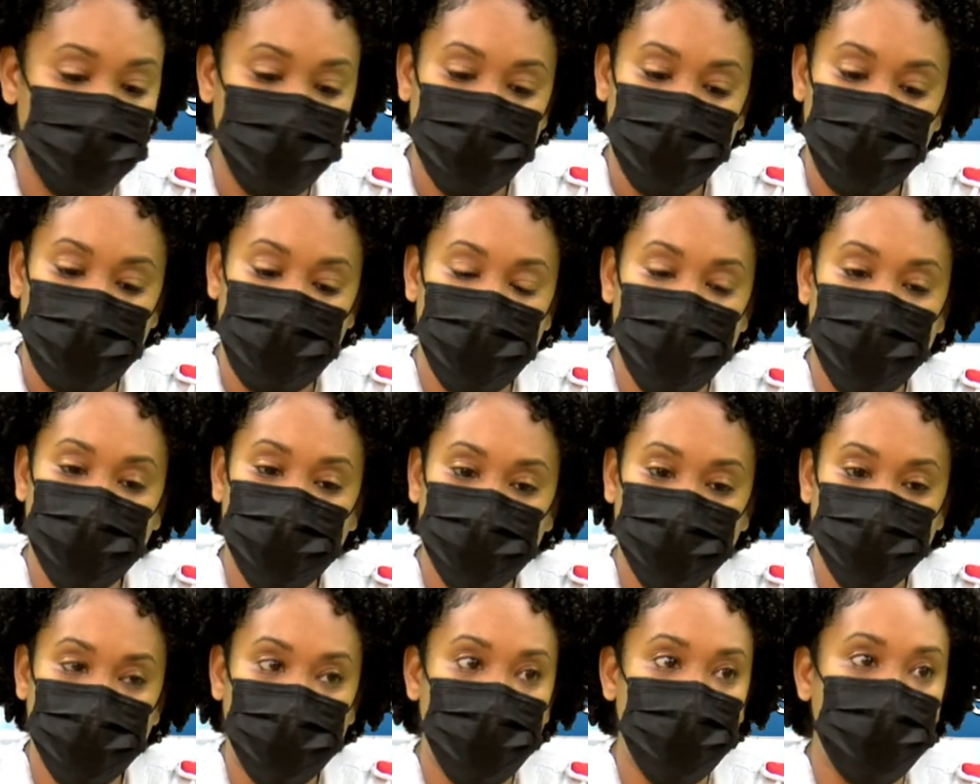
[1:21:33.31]

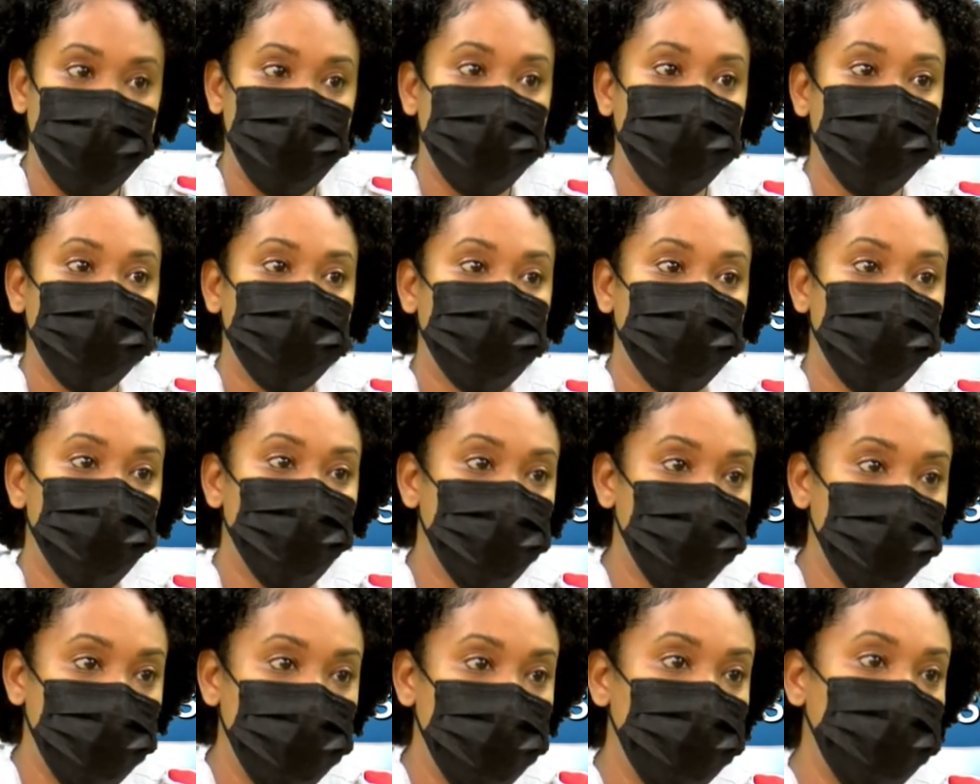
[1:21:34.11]
Lateral,
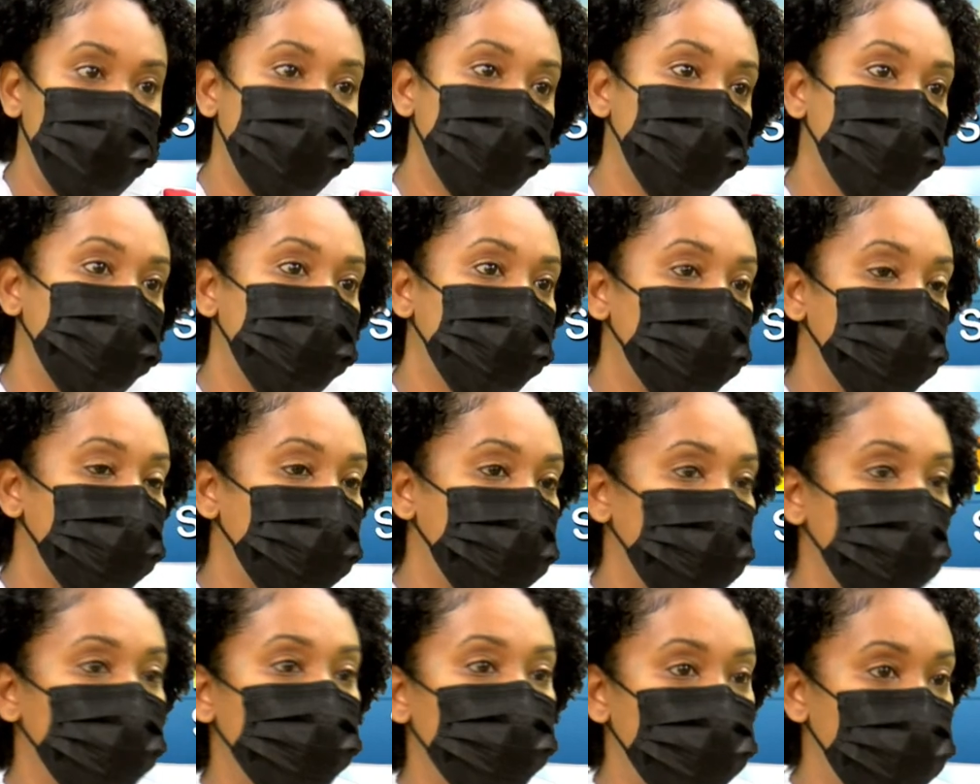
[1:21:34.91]
proning, or
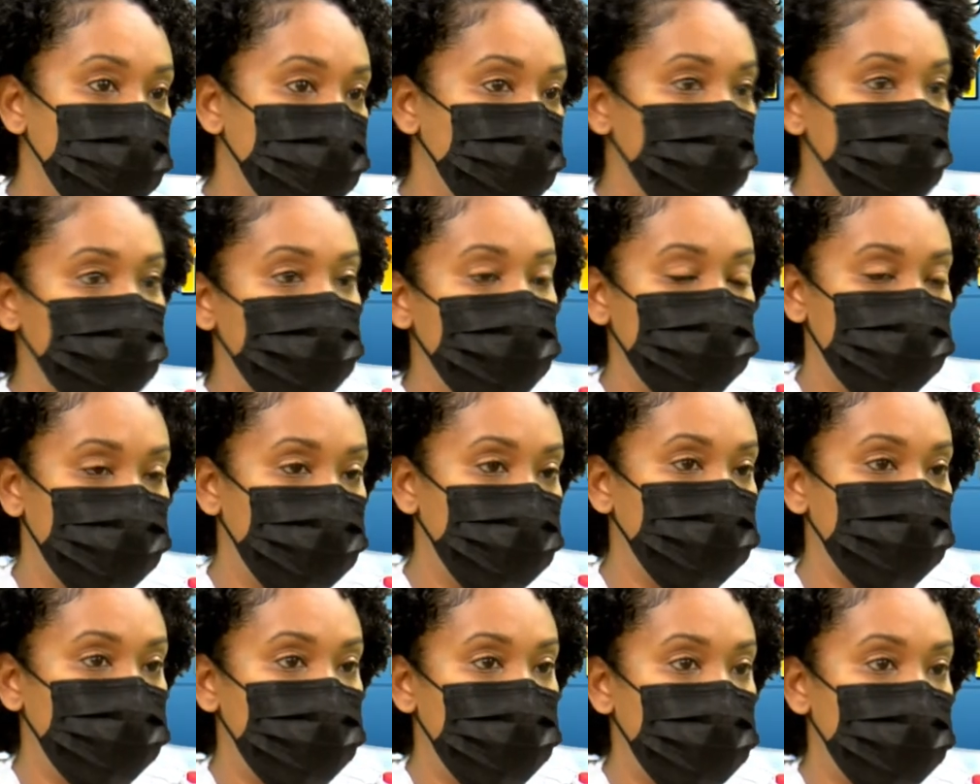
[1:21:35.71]
whichever lateral
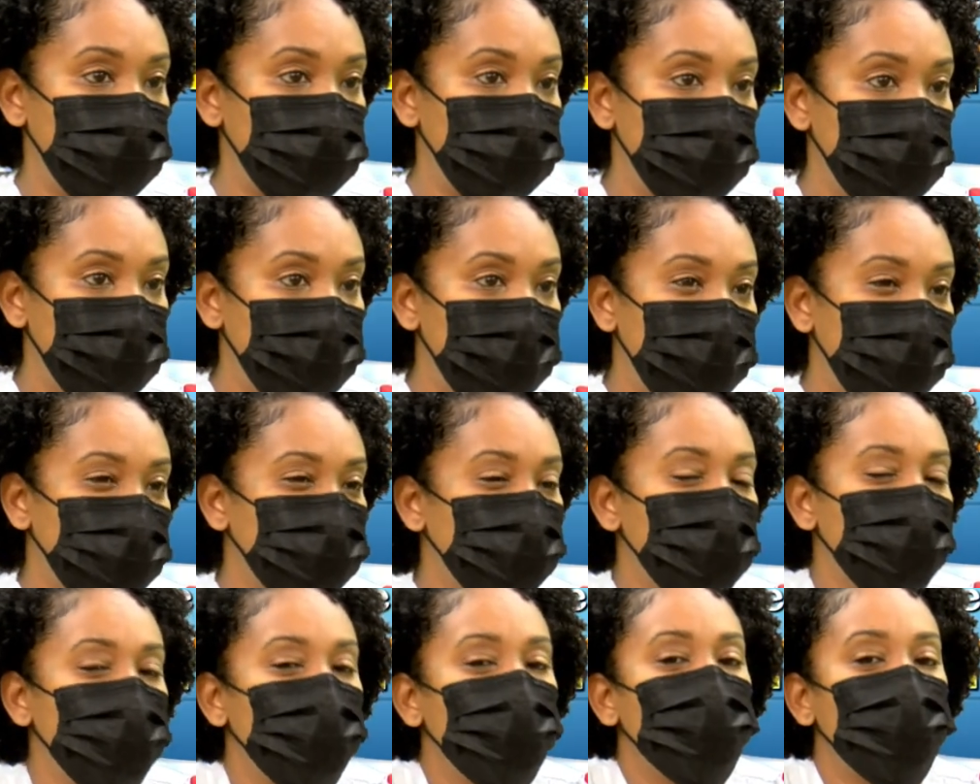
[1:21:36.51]
side. Mm-hmm. We
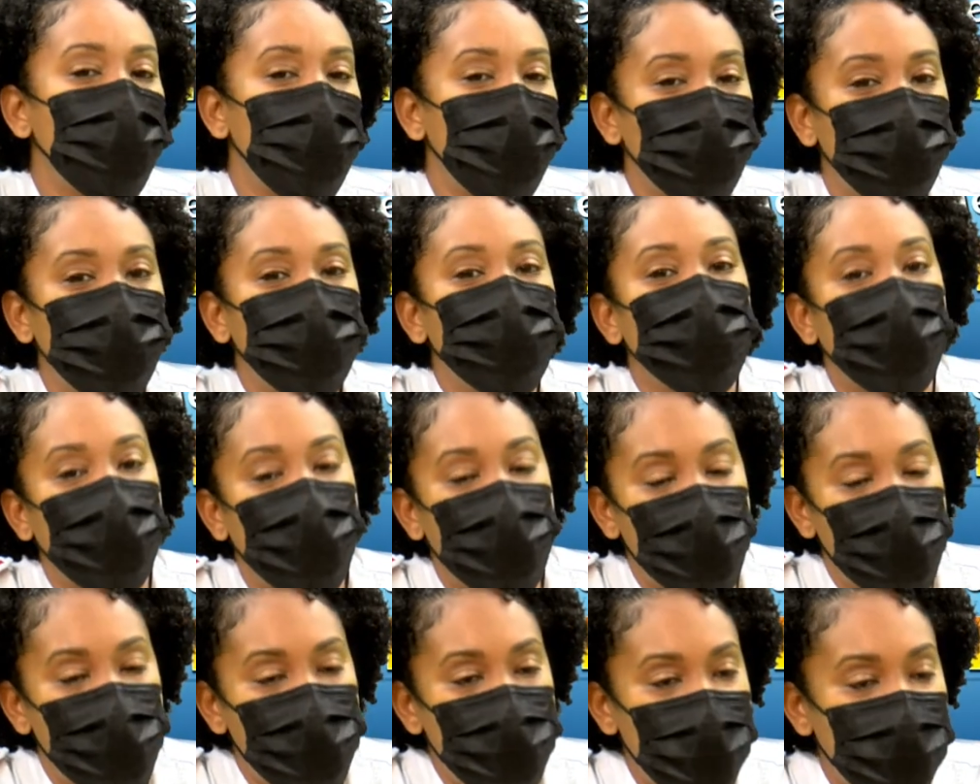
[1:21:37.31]
don't want to
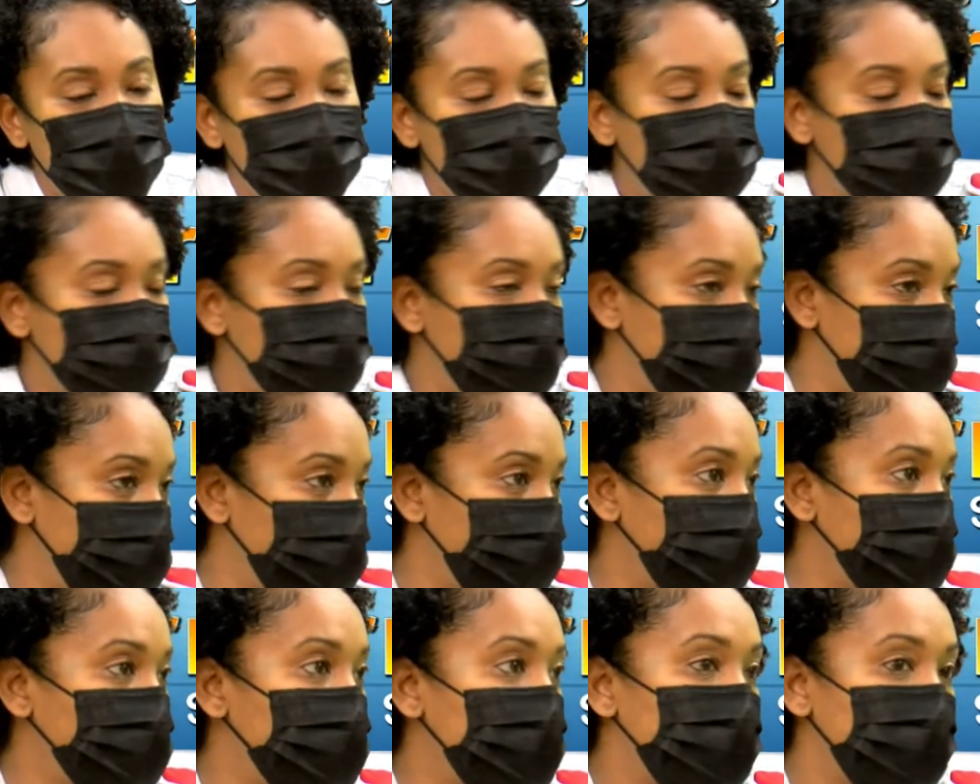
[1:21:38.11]
recommend to sleep on
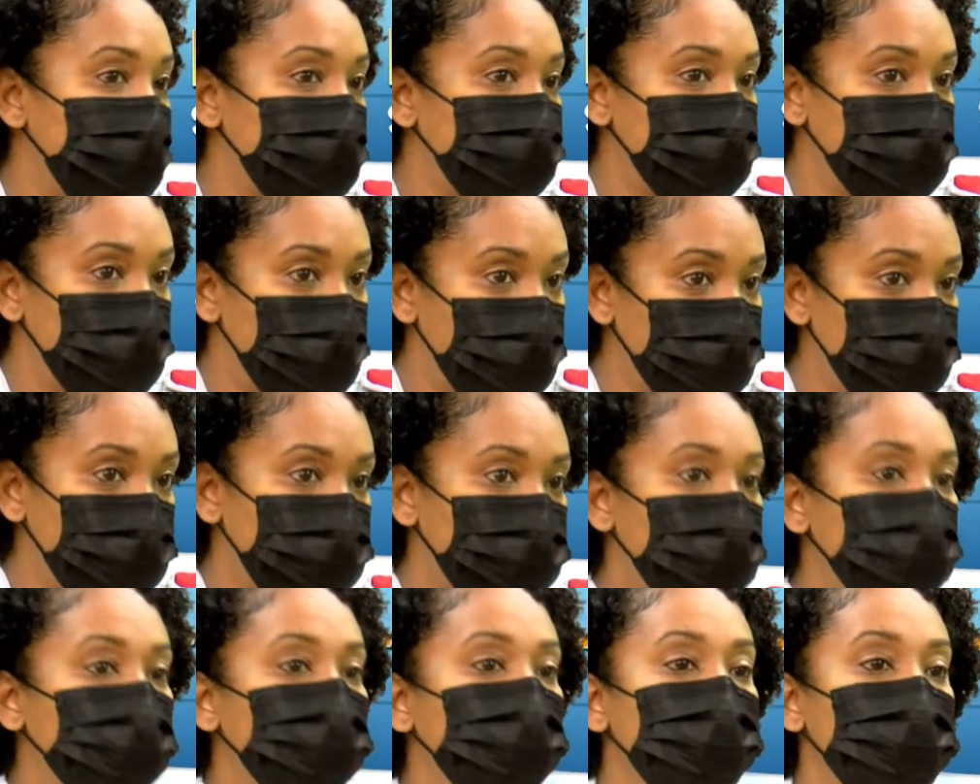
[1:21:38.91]
your back as much,
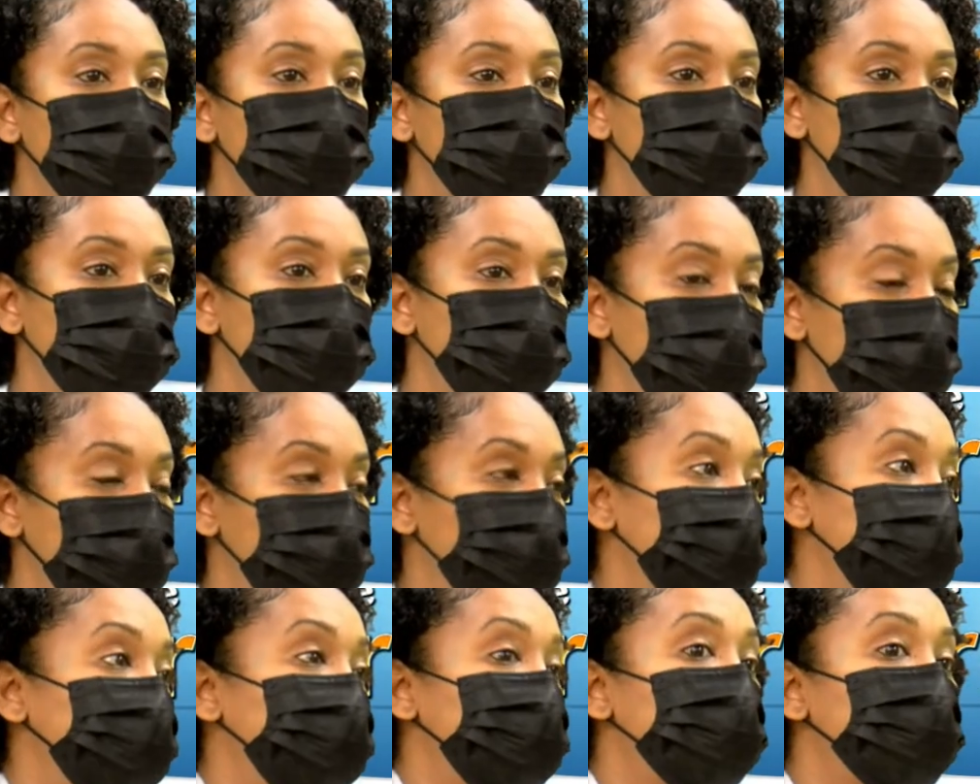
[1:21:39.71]
but if
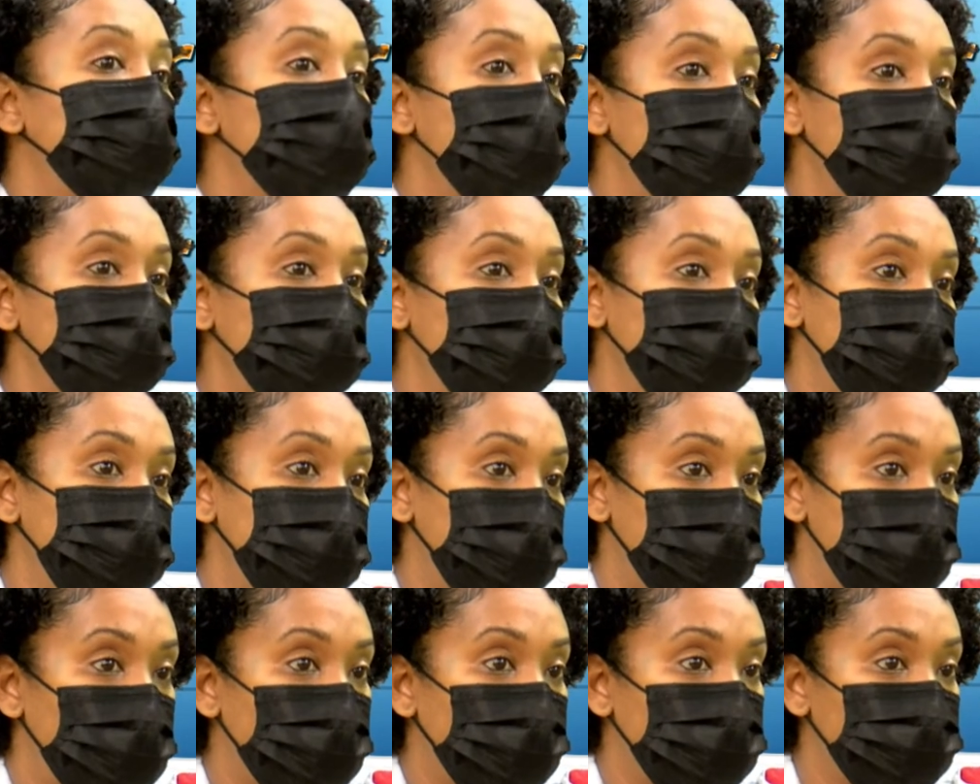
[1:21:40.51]
it's a must, it's a
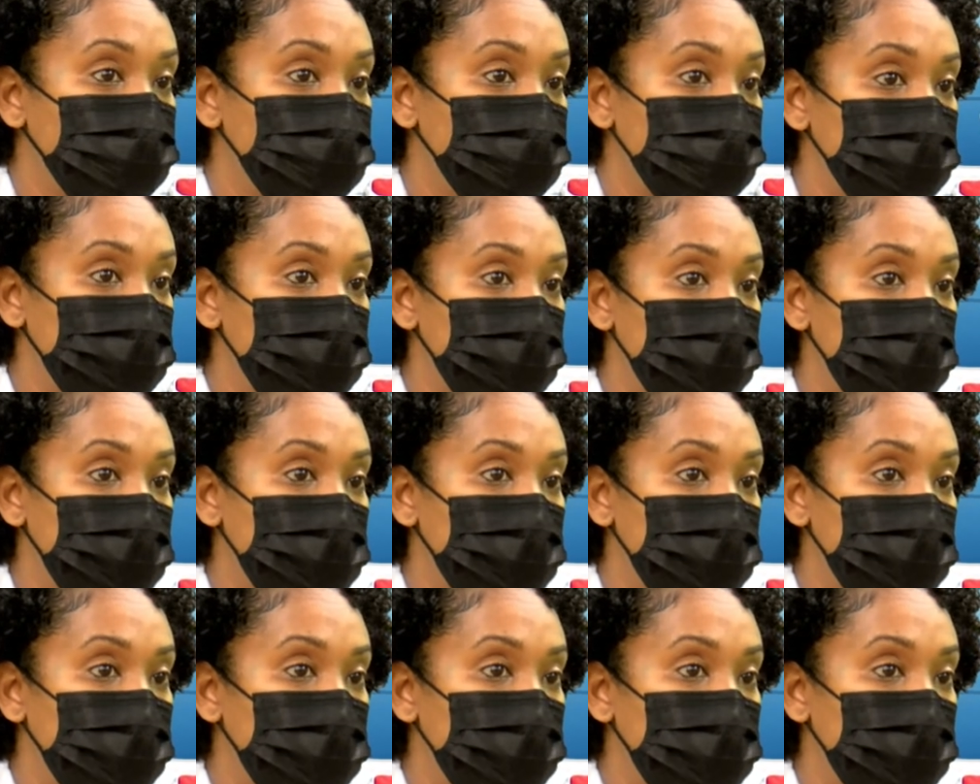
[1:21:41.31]
must.